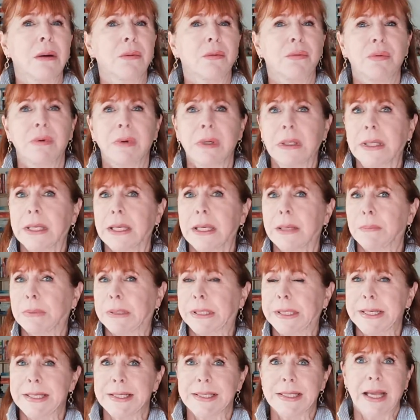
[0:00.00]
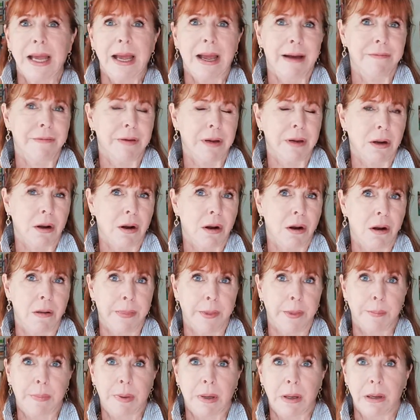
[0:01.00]
really plays havoc on
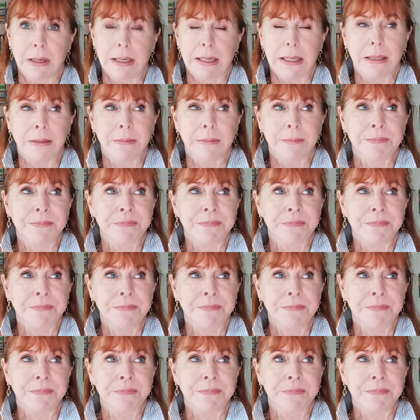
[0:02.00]
the body.